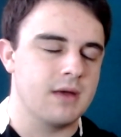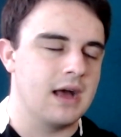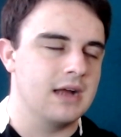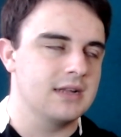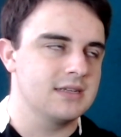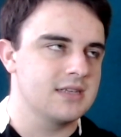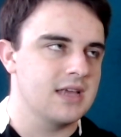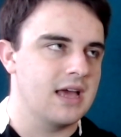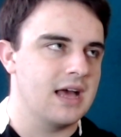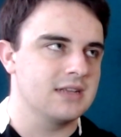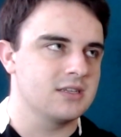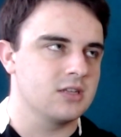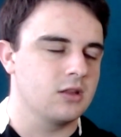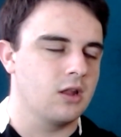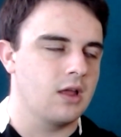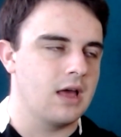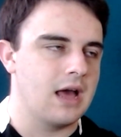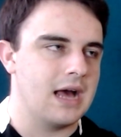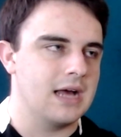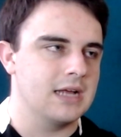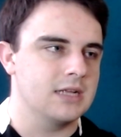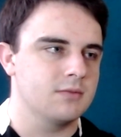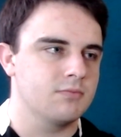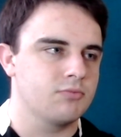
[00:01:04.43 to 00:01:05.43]
I'd say as
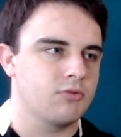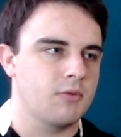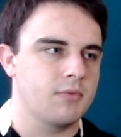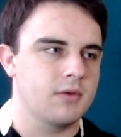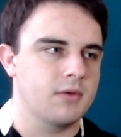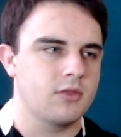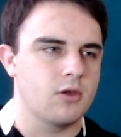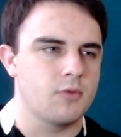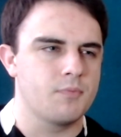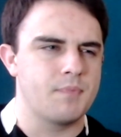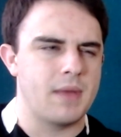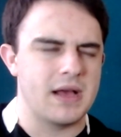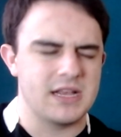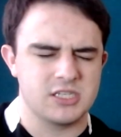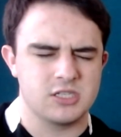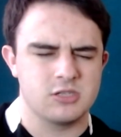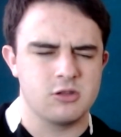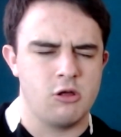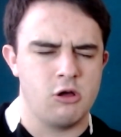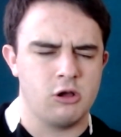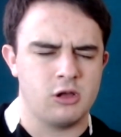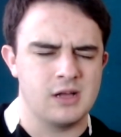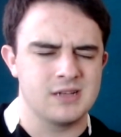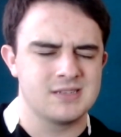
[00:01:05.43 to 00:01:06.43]
probably their best
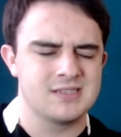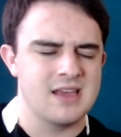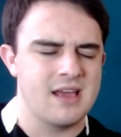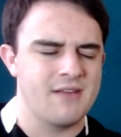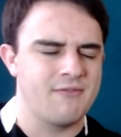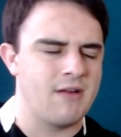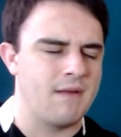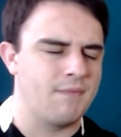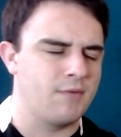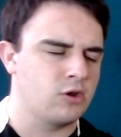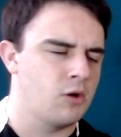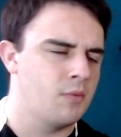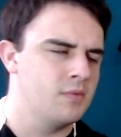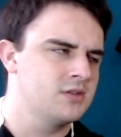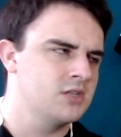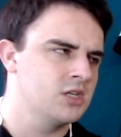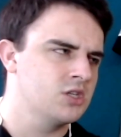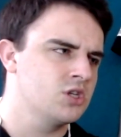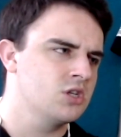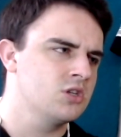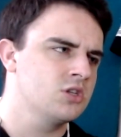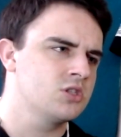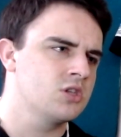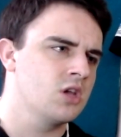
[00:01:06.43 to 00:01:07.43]
lock, I'd say, throughout the
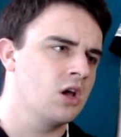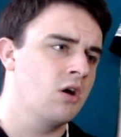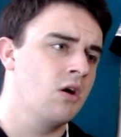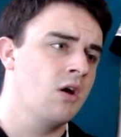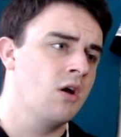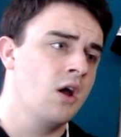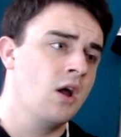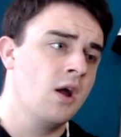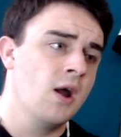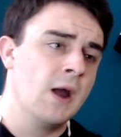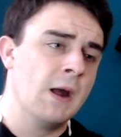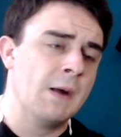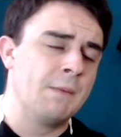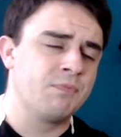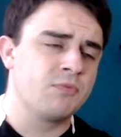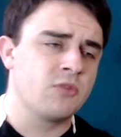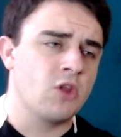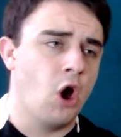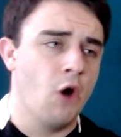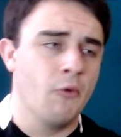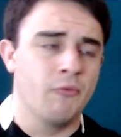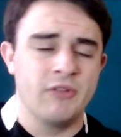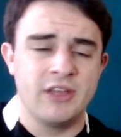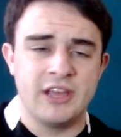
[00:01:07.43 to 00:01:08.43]
competition. So
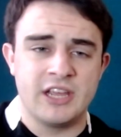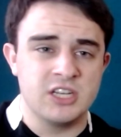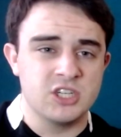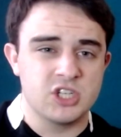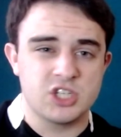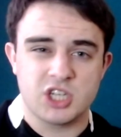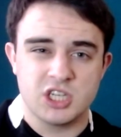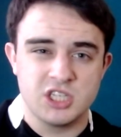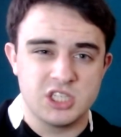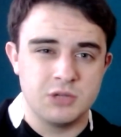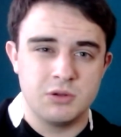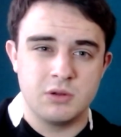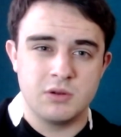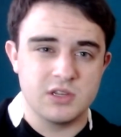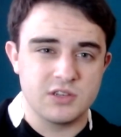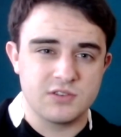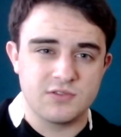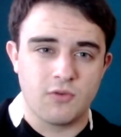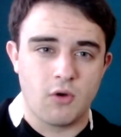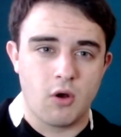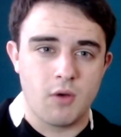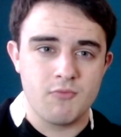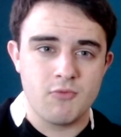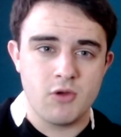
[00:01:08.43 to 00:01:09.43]
hopefully he can just continue this
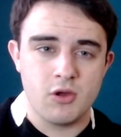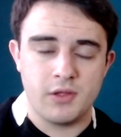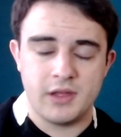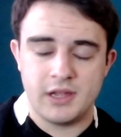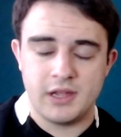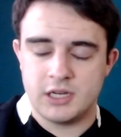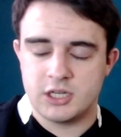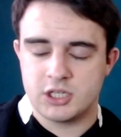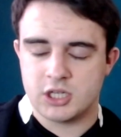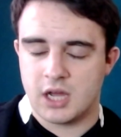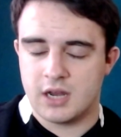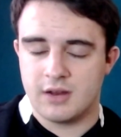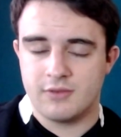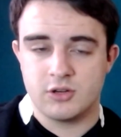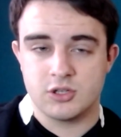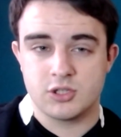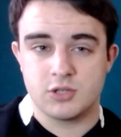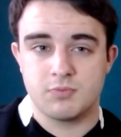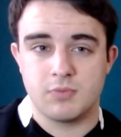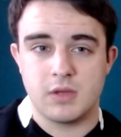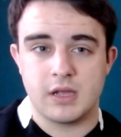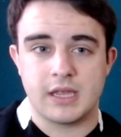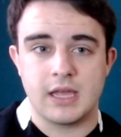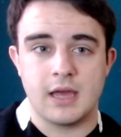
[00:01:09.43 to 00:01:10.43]
form really and kind of just
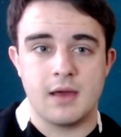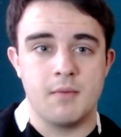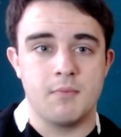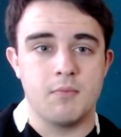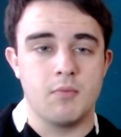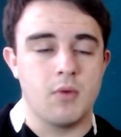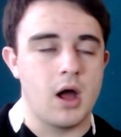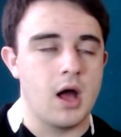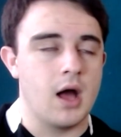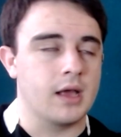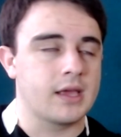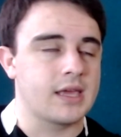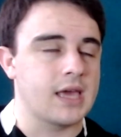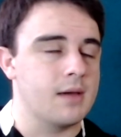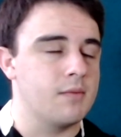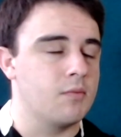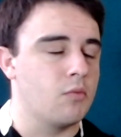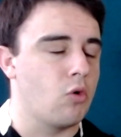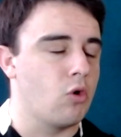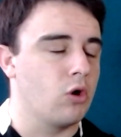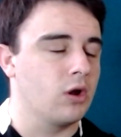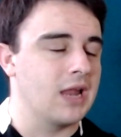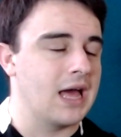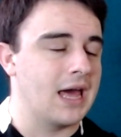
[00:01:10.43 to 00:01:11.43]
get
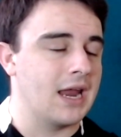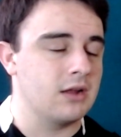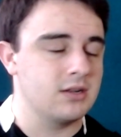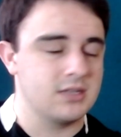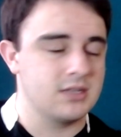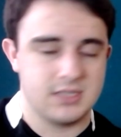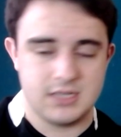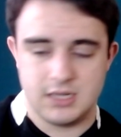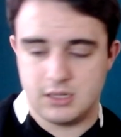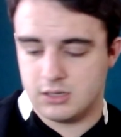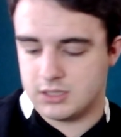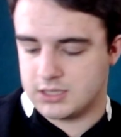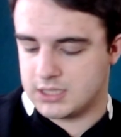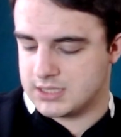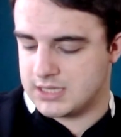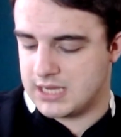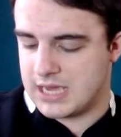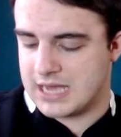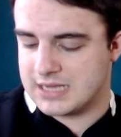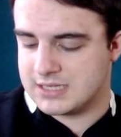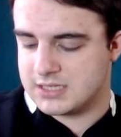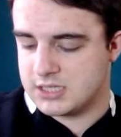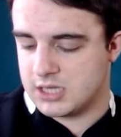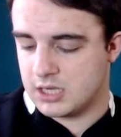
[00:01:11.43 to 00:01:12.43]
more line-out stills, because he
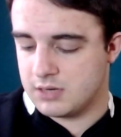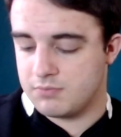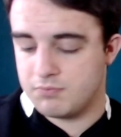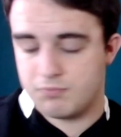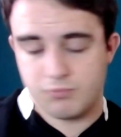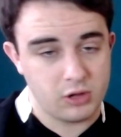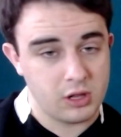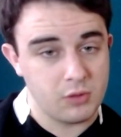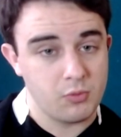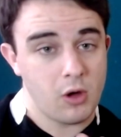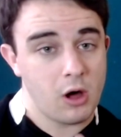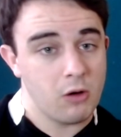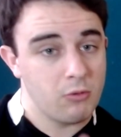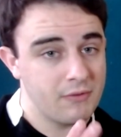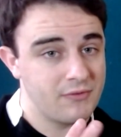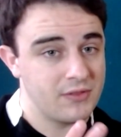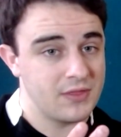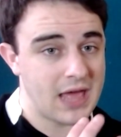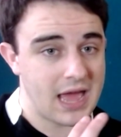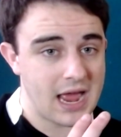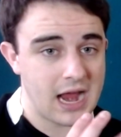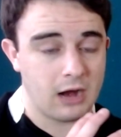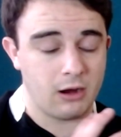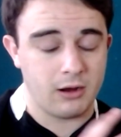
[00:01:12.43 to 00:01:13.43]
has done pretty well within
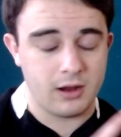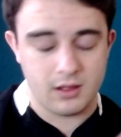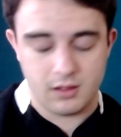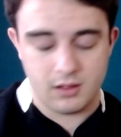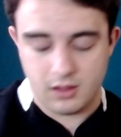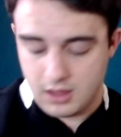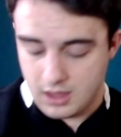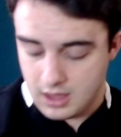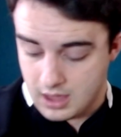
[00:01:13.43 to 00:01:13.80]
that area.